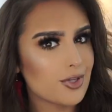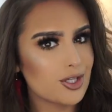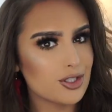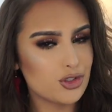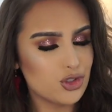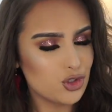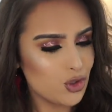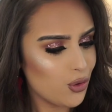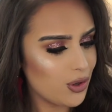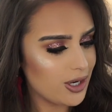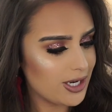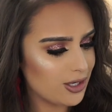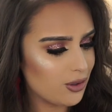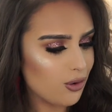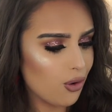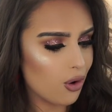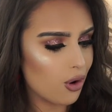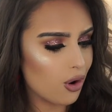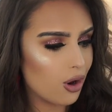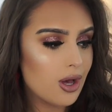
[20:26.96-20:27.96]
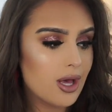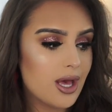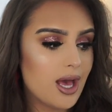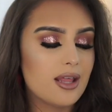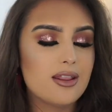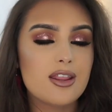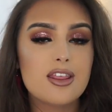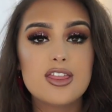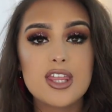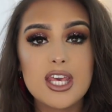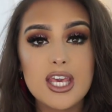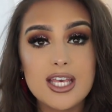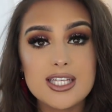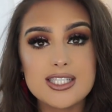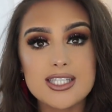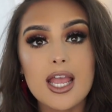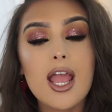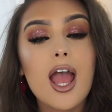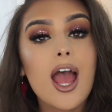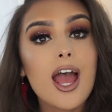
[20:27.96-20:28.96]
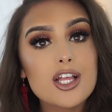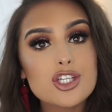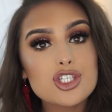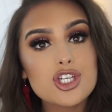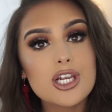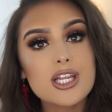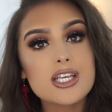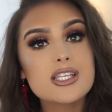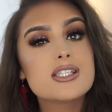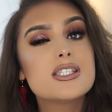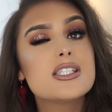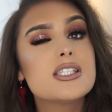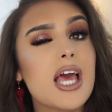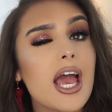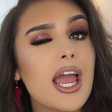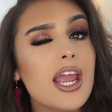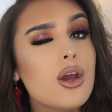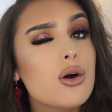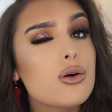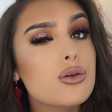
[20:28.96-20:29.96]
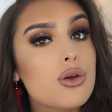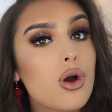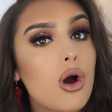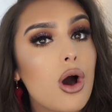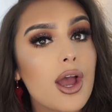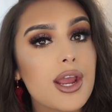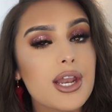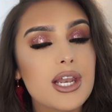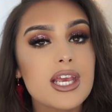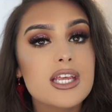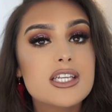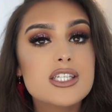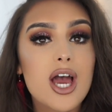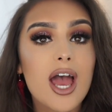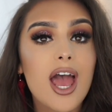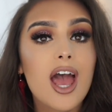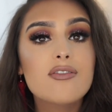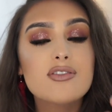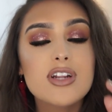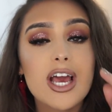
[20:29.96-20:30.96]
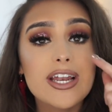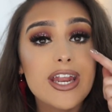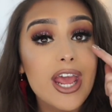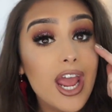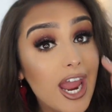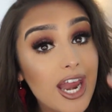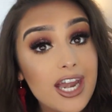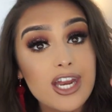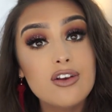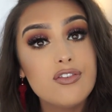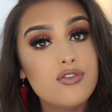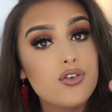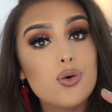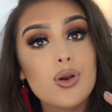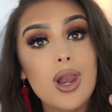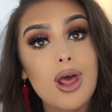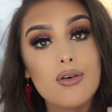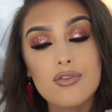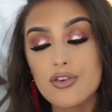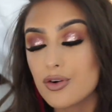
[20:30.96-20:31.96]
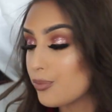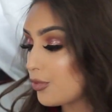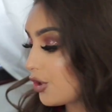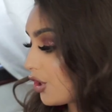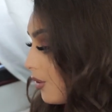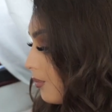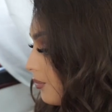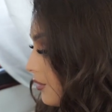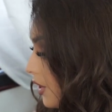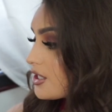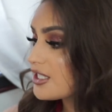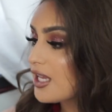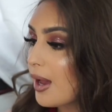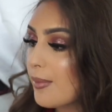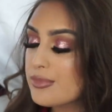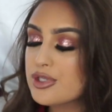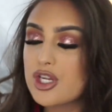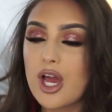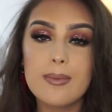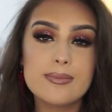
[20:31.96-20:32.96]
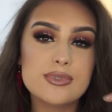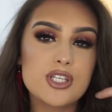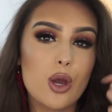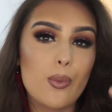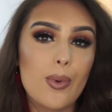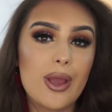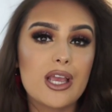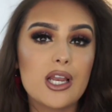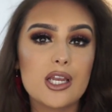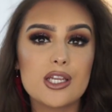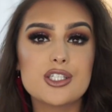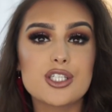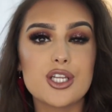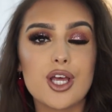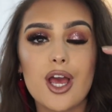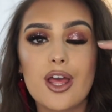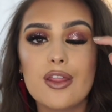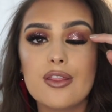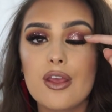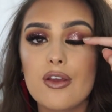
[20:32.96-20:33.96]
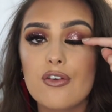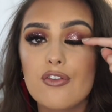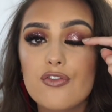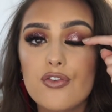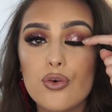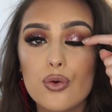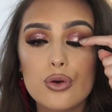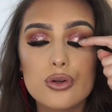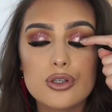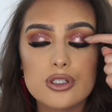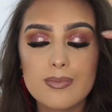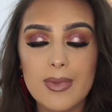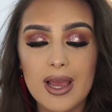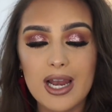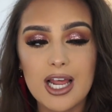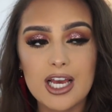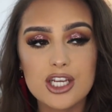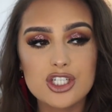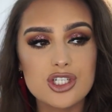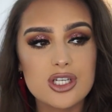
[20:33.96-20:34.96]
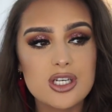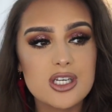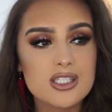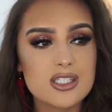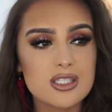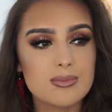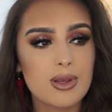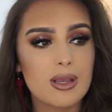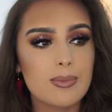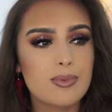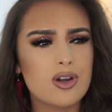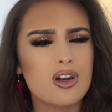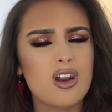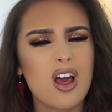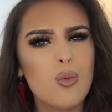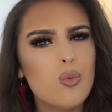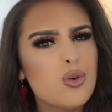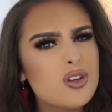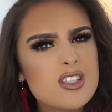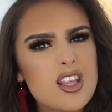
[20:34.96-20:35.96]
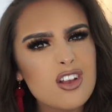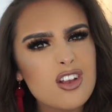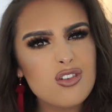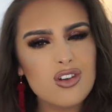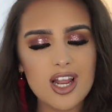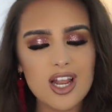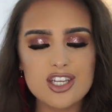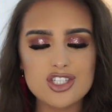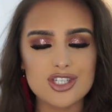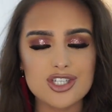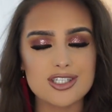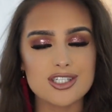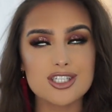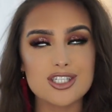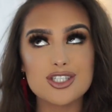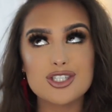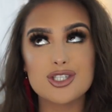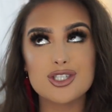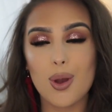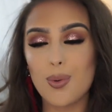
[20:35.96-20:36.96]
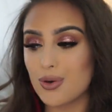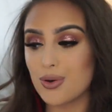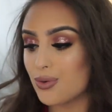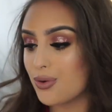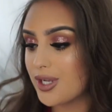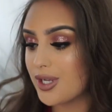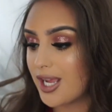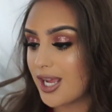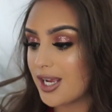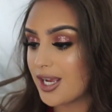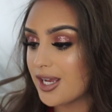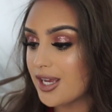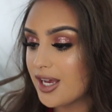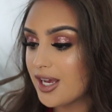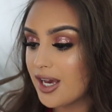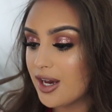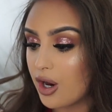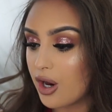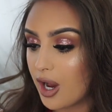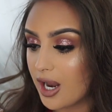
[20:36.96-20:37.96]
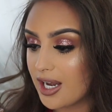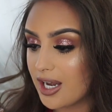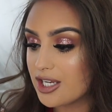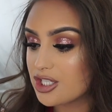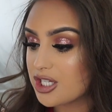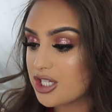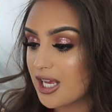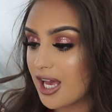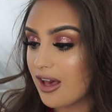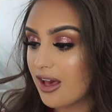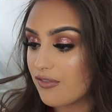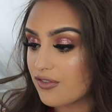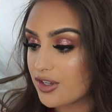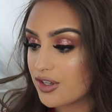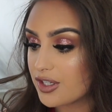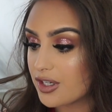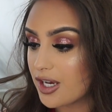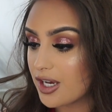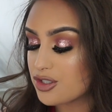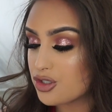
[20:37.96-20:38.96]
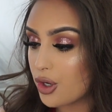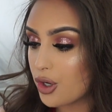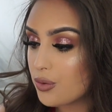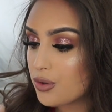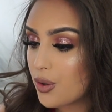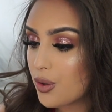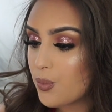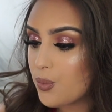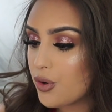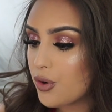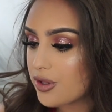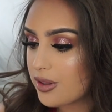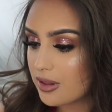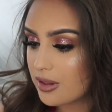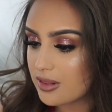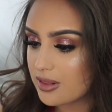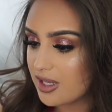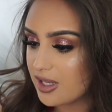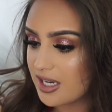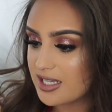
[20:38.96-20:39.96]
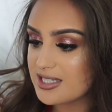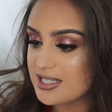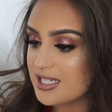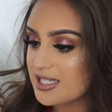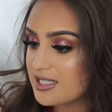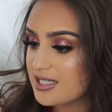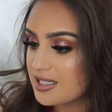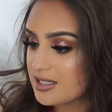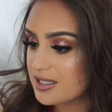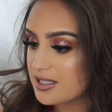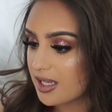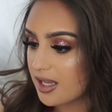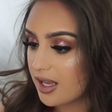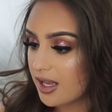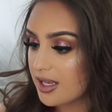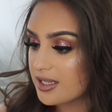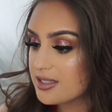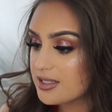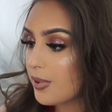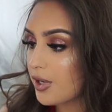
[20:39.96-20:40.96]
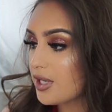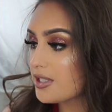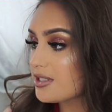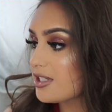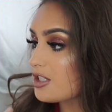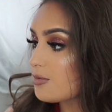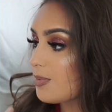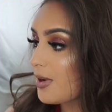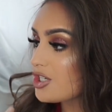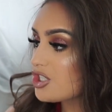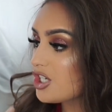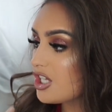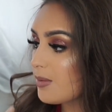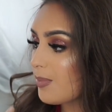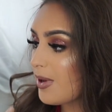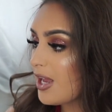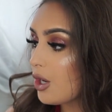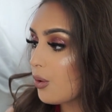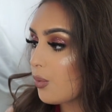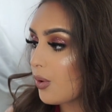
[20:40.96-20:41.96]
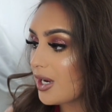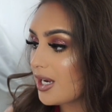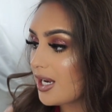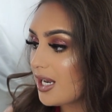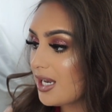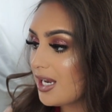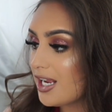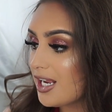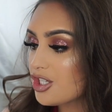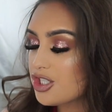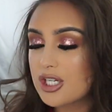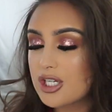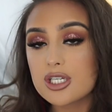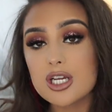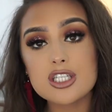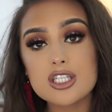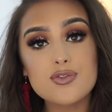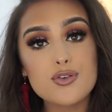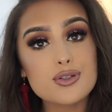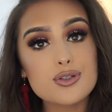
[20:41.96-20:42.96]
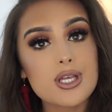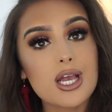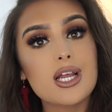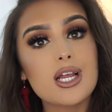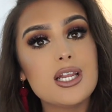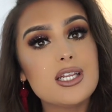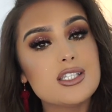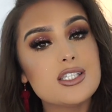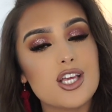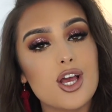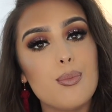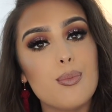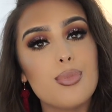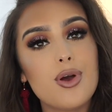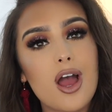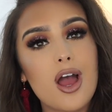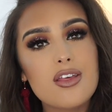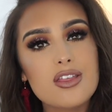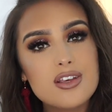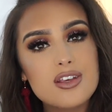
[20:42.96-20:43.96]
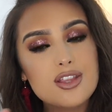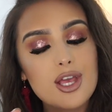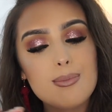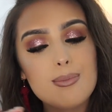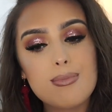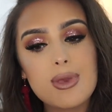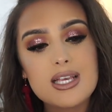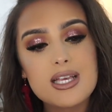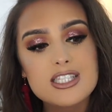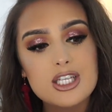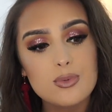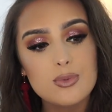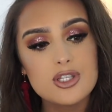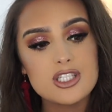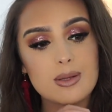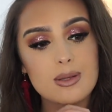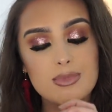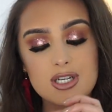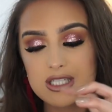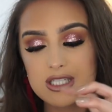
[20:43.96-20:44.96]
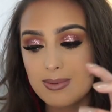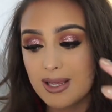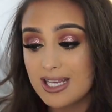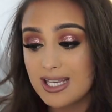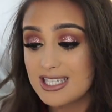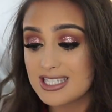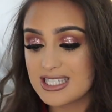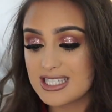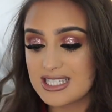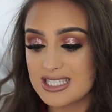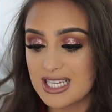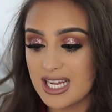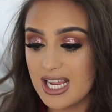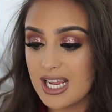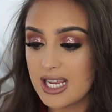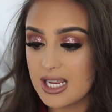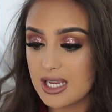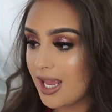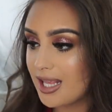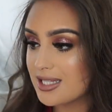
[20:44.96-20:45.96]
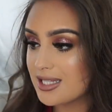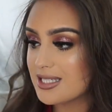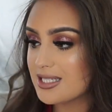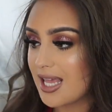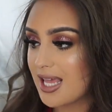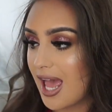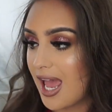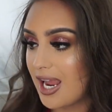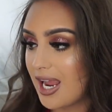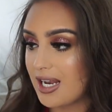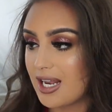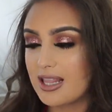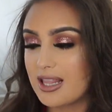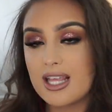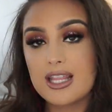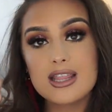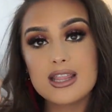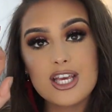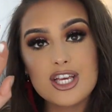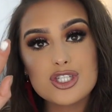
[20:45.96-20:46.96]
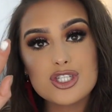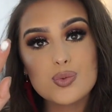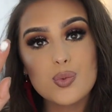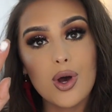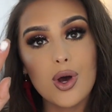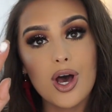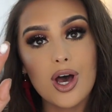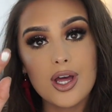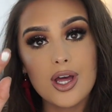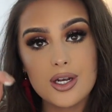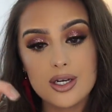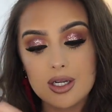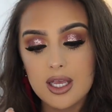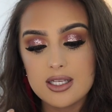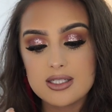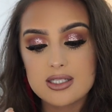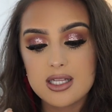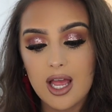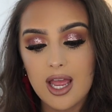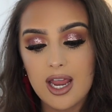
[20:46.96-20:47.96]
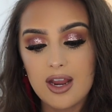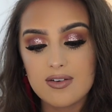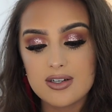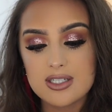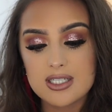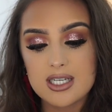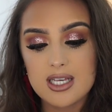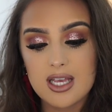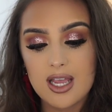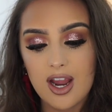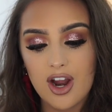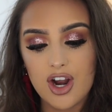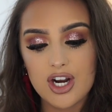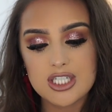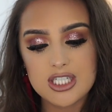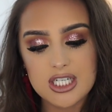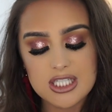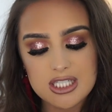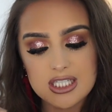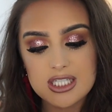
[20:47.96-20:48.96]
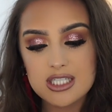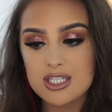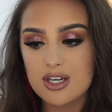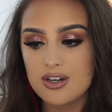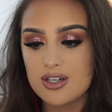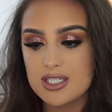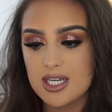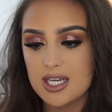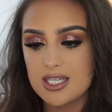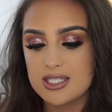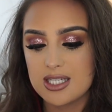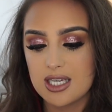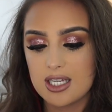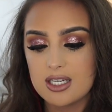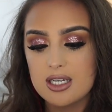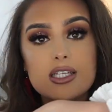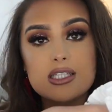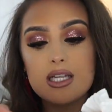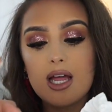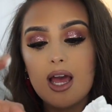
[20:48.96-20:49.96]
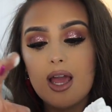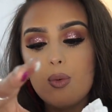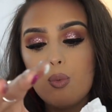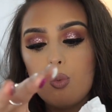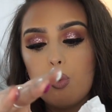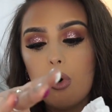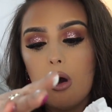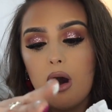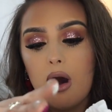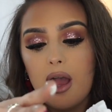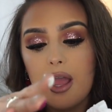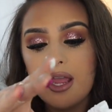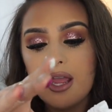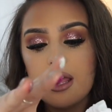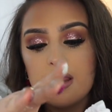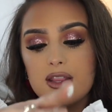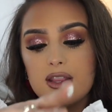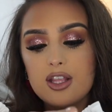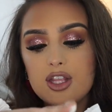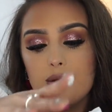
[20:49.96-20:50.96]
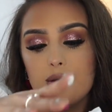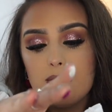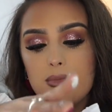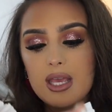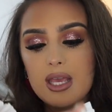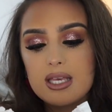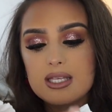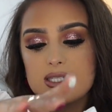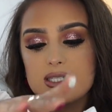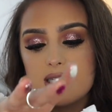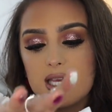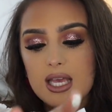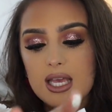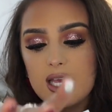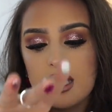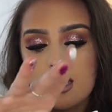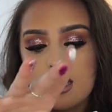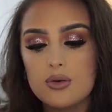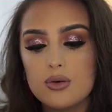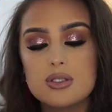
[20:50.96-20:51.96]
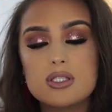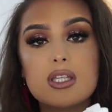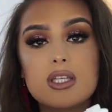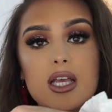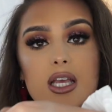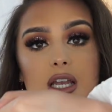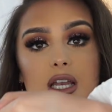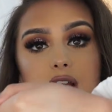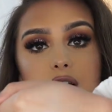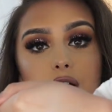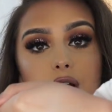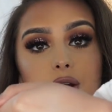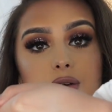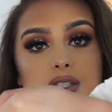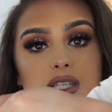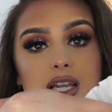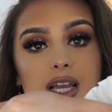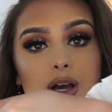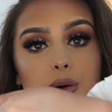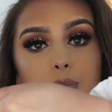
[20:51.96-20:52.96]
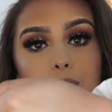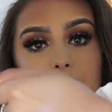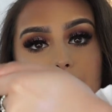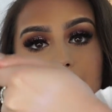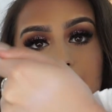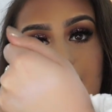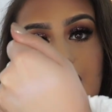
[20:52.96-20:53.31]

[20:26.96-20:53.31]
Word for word: Surely not. And the thing is, they actually stay on your eyelid. I haven't had any fallout from them. Sometimes I wear glitter and they fall onto my lashes and people are like, what's that on your lashes? And it's so annoying. I literally haven't. I don't know what the consistency is because especially the pink one it literally just feels like glitter but I think they mix it with something to make it stick insane and then this one is like irid iridescent iridescent it's like white and then you mix it you'll see and it goes a little bit